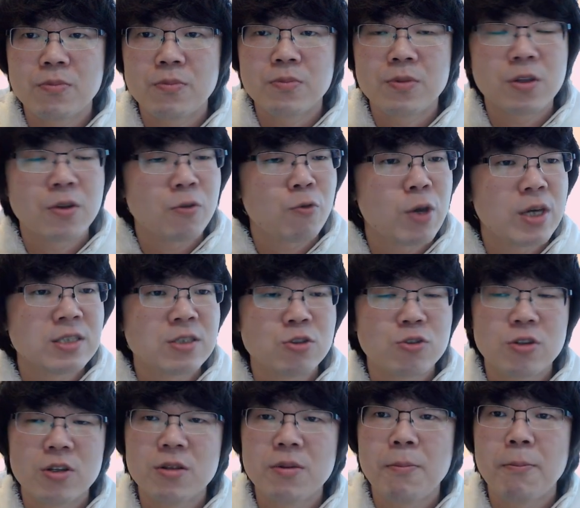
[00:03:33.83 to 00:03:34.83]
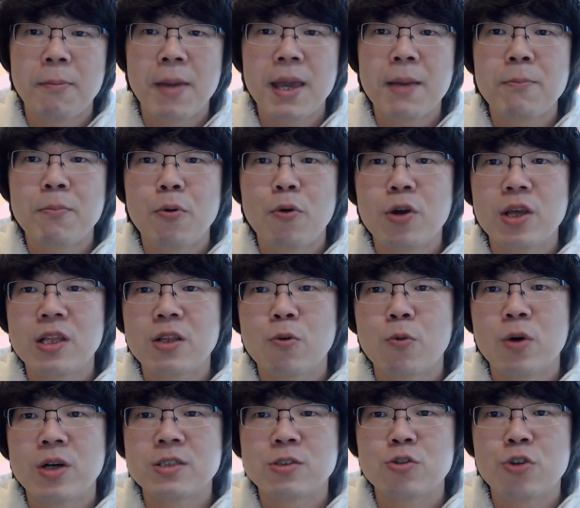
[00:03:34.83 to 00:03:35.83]
the question, main point
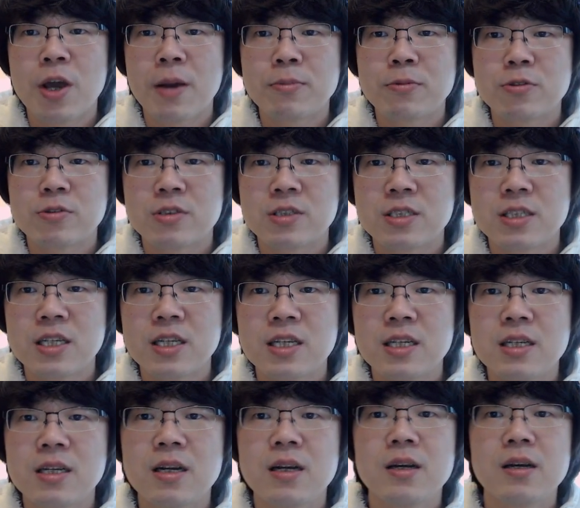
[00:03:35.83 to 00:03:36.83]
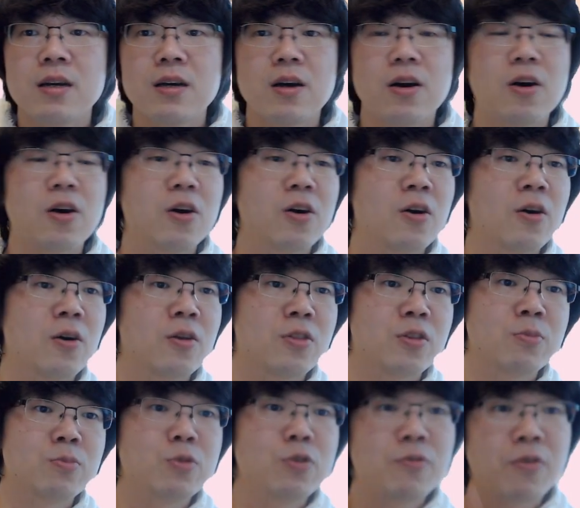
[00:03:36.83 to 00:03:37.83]
was you have to see uh,
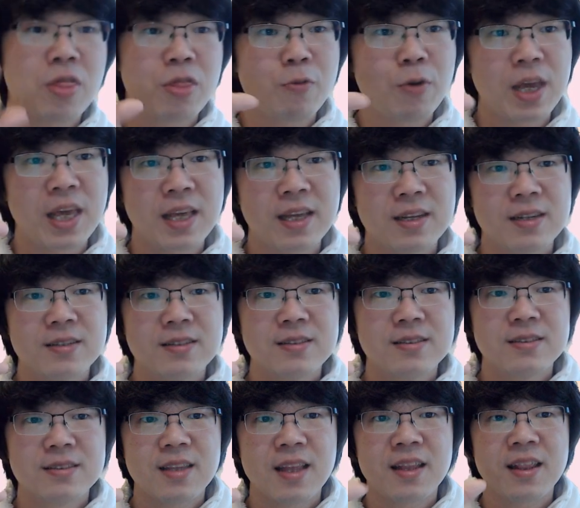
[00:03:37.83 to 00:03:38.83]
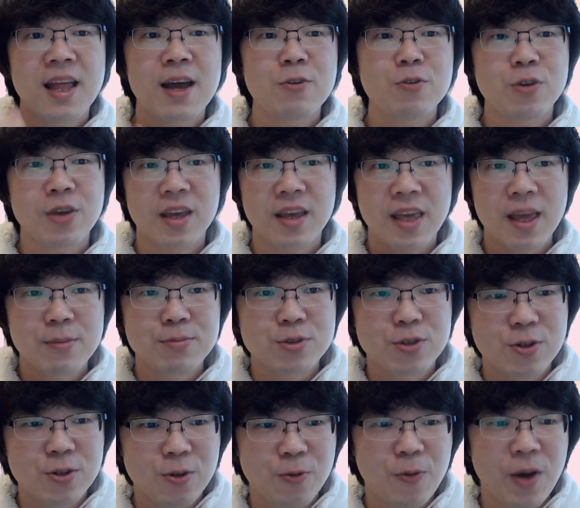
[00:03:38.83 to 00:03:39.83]
the move 3. Then now you can
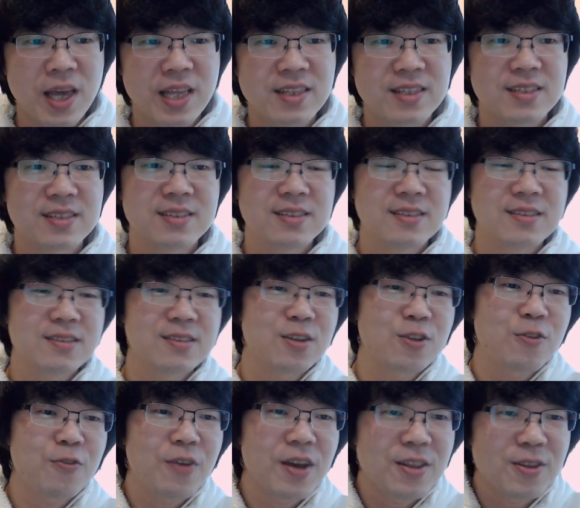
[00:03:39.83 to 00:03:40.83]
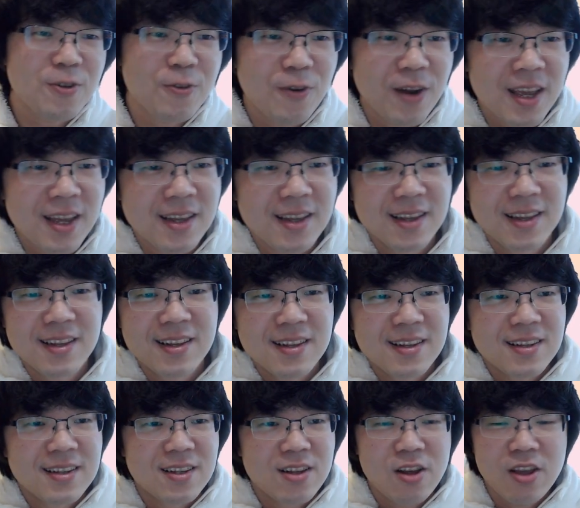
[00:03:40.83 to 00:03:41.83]
capture the white. Did you find it correct?
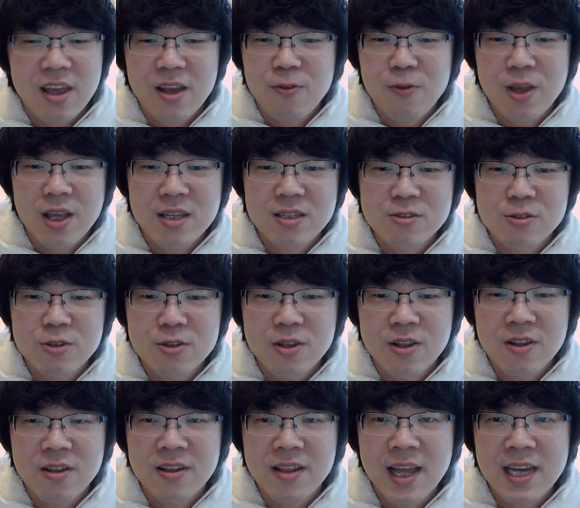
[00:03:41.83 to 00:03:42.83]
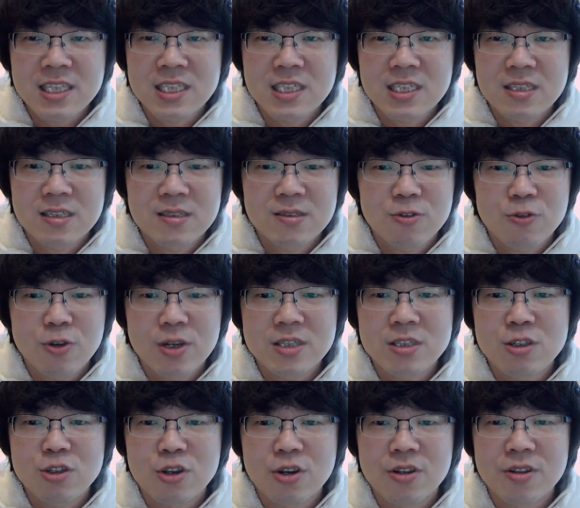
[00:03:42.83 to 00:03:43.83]
Okay, we can do the next
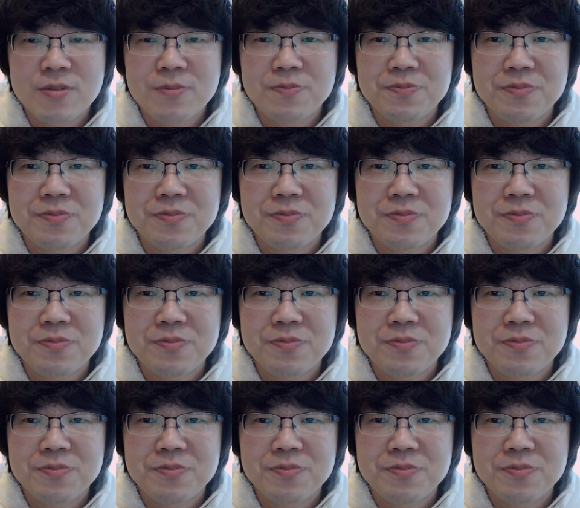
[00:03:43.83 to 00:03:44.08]
question.